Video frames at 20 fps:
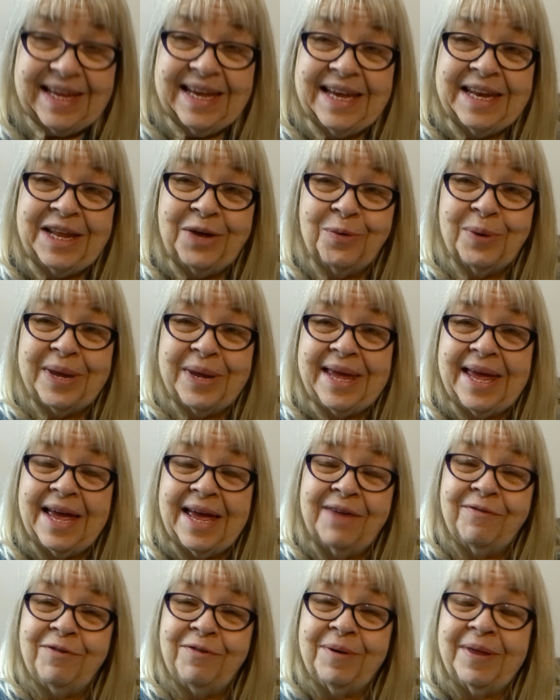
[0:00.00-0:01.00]
anyway,
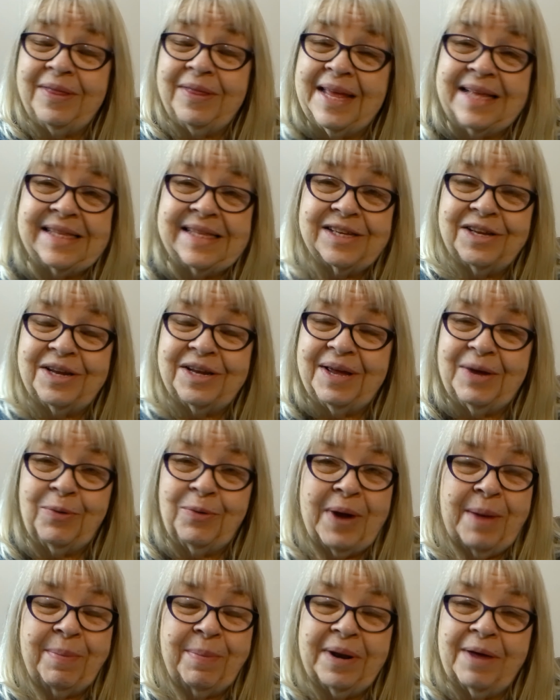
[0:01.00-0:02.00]
that's going to
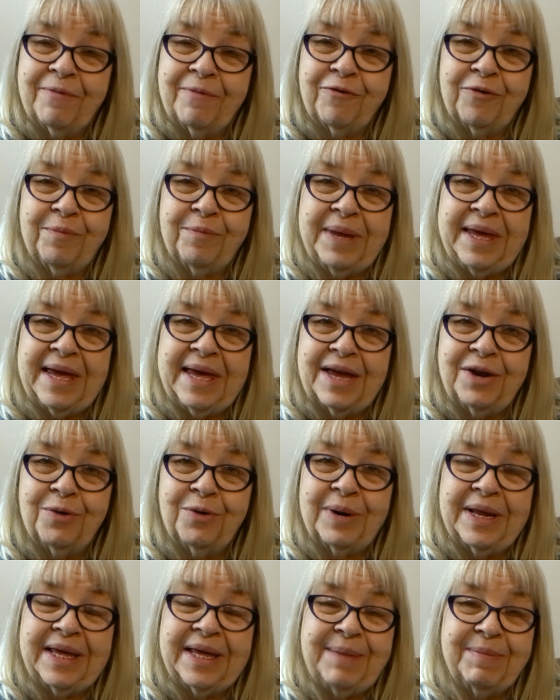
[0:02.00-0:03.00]
wrap it up for me. I don't
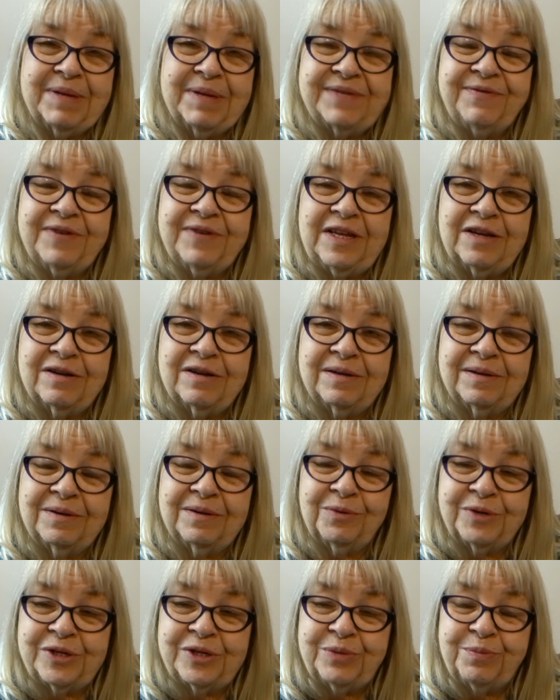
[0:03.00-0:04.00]
want to keep this video
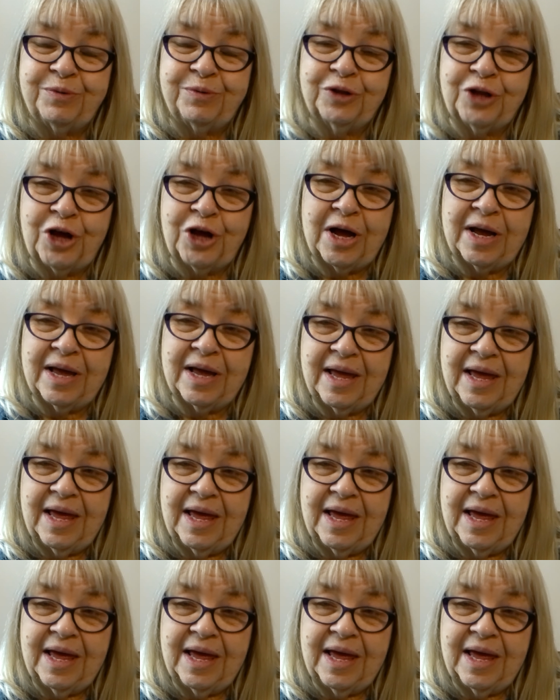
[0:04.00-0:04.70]
super long.